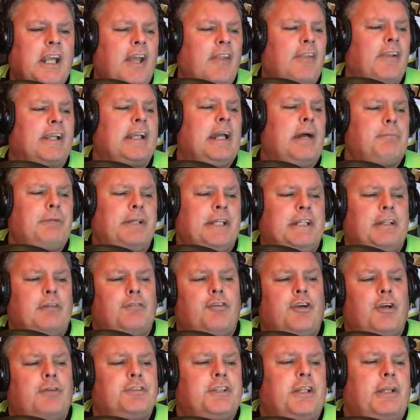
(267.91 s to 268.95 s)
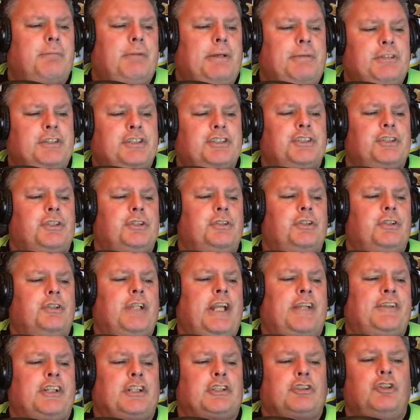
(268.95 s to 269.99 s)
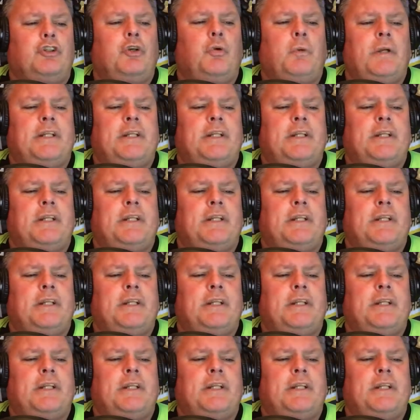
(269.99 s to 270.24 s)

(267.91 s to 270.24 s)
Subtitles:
The company confirmed to the BBC that the crew